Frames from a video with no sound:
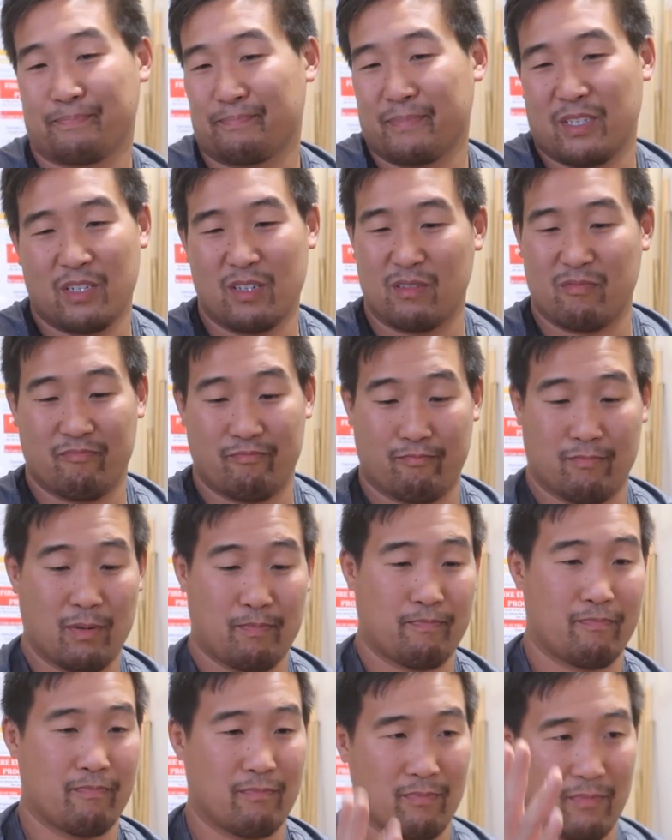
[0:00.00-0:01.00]
They just
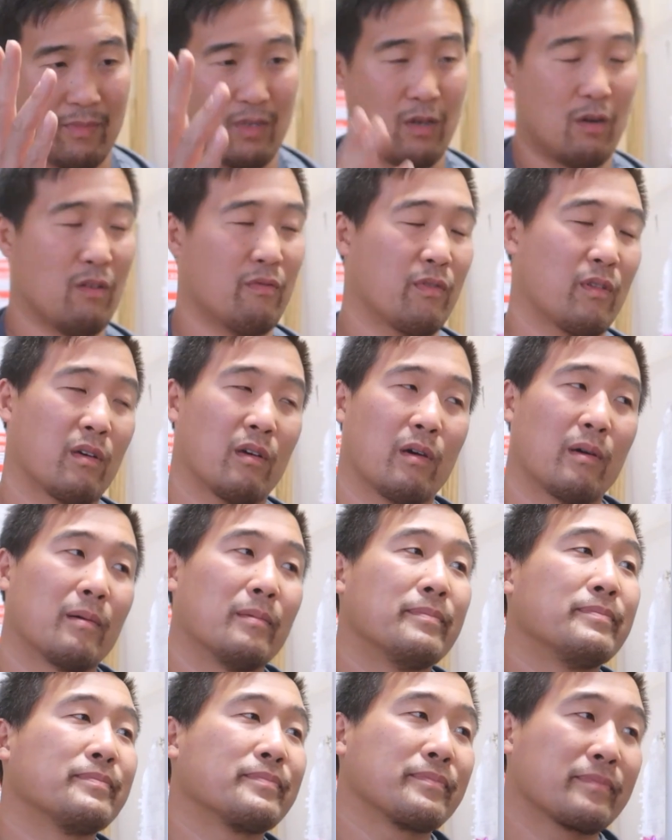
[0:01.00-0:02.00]
and off they go,
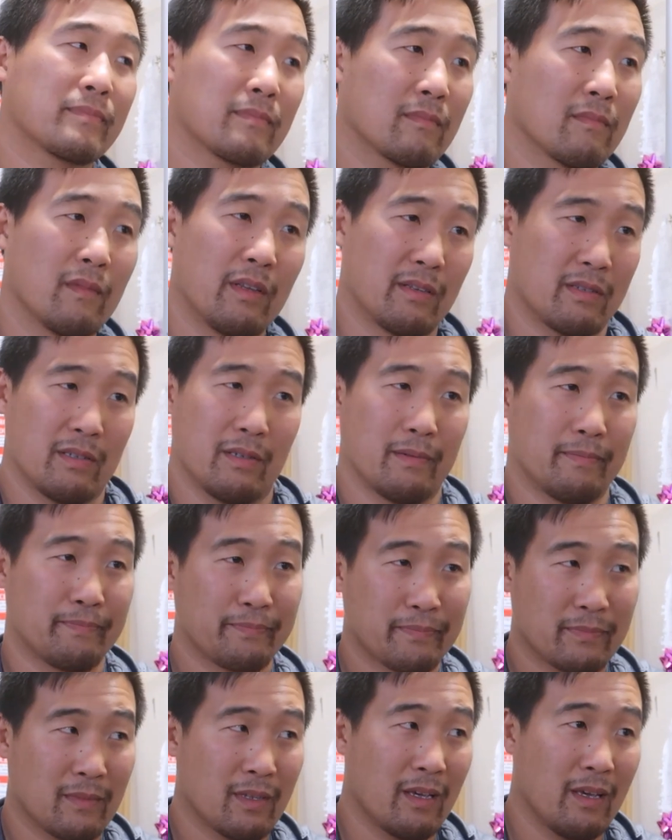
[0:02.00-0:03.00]
and that's it.
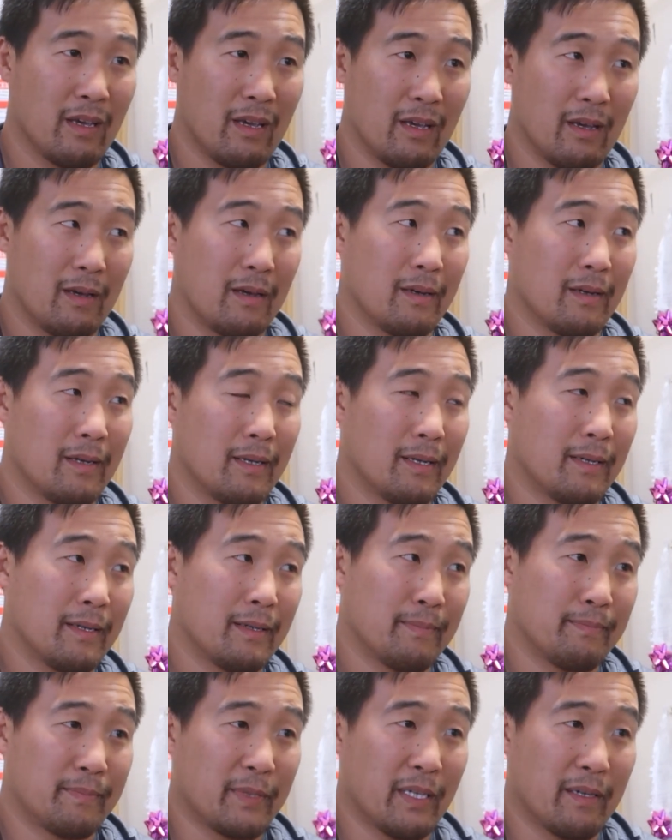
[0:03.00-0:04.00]
Wow.
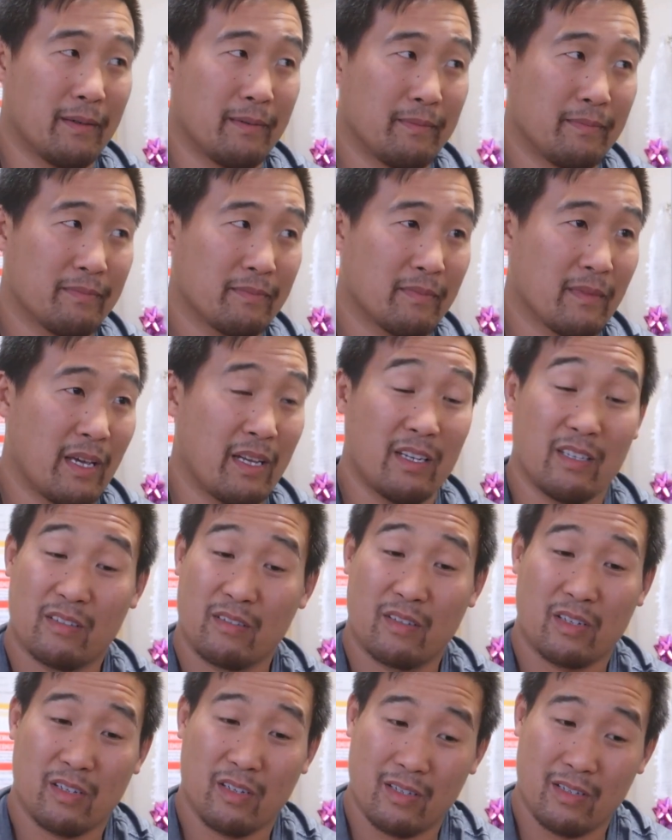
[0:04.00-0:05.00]
Yeah,
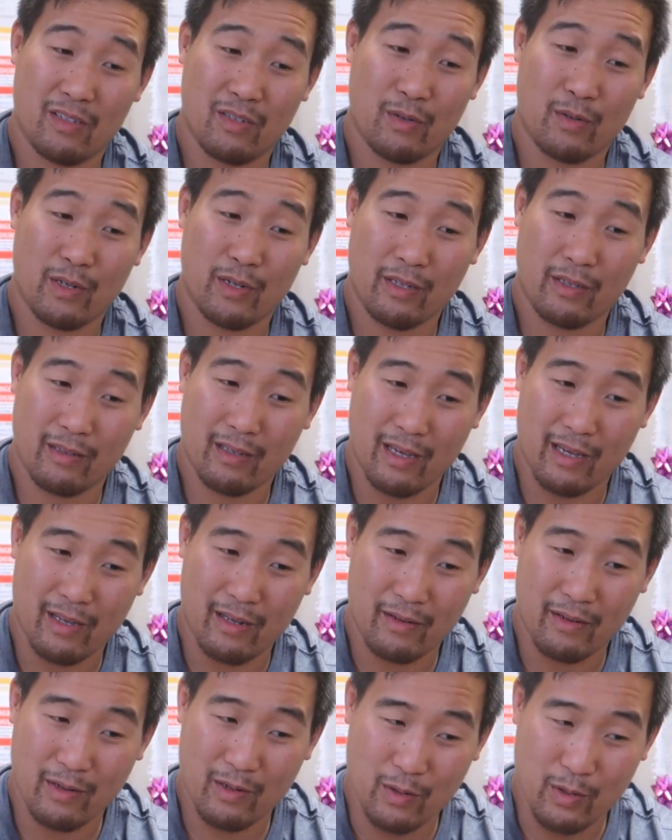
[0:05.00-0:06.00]
and considering
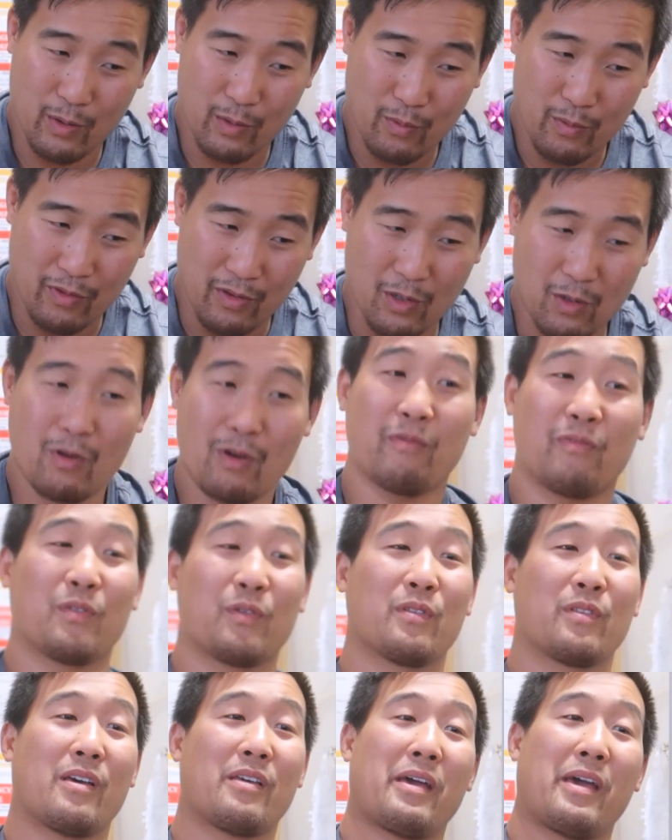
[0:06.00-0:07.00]
that with the group
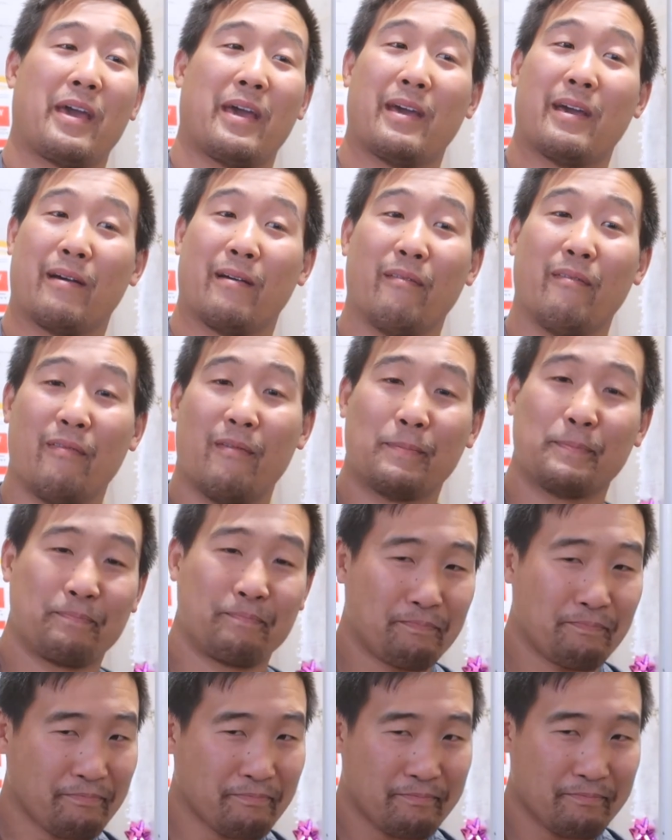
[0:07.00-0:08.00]
food that I have,
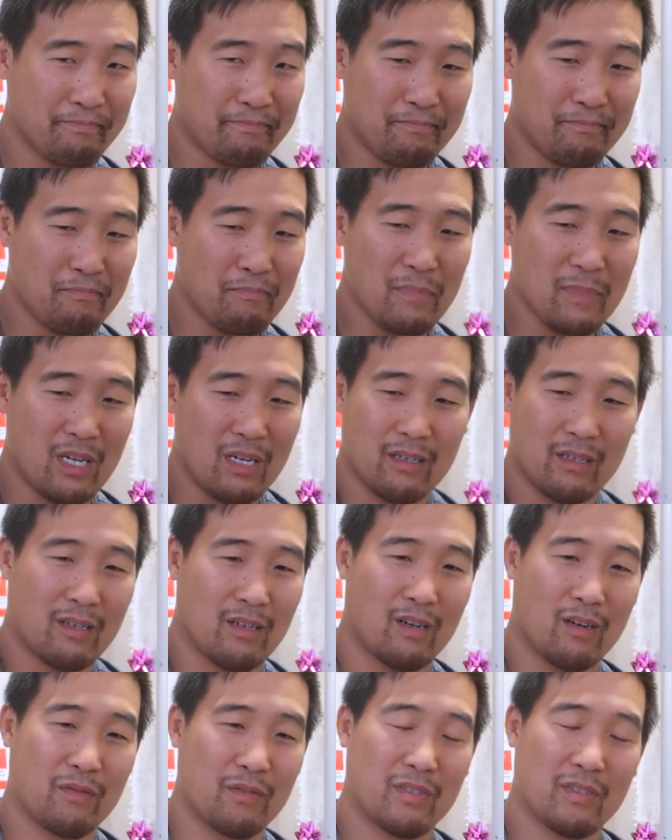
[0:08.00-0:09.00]

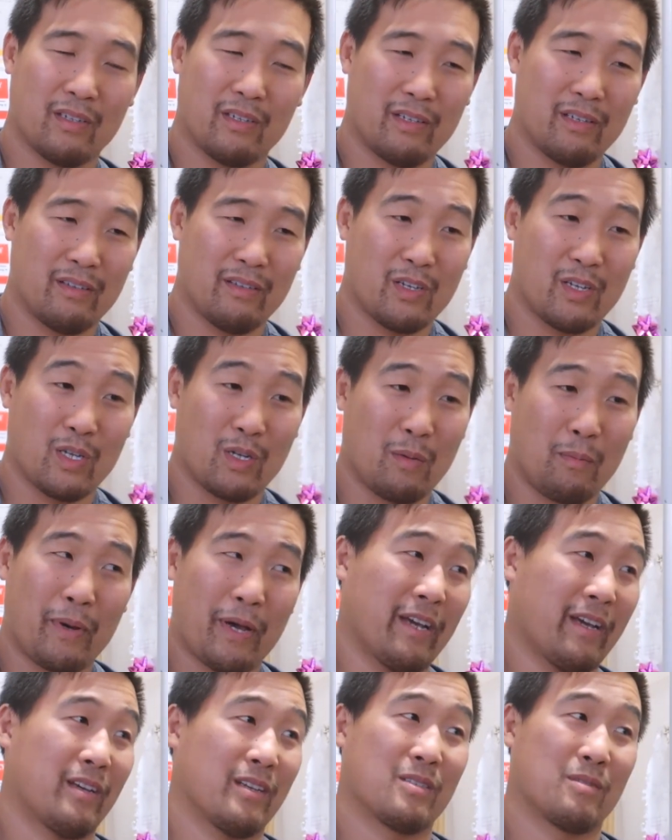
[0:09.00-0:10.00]
obviously you can
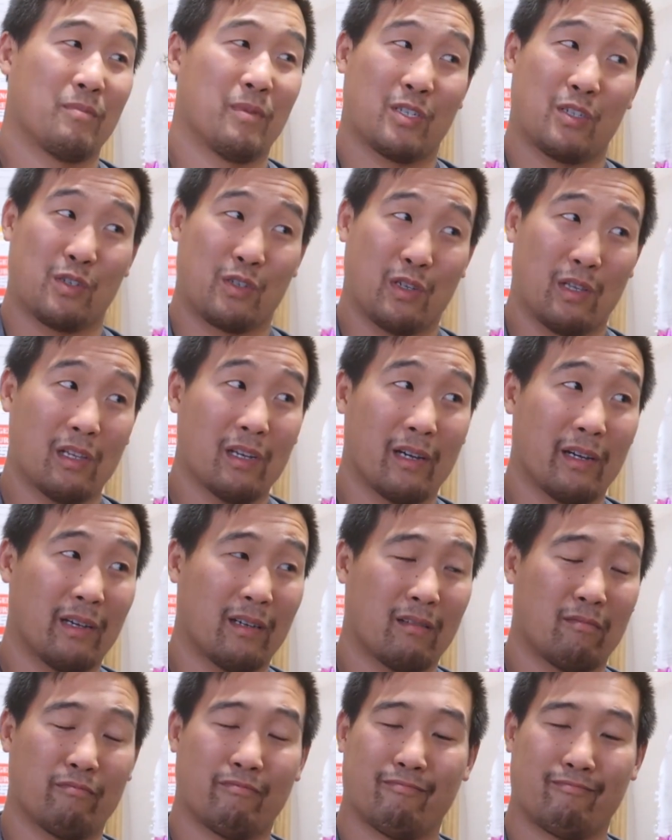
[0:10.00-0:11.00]
pack as much as you like.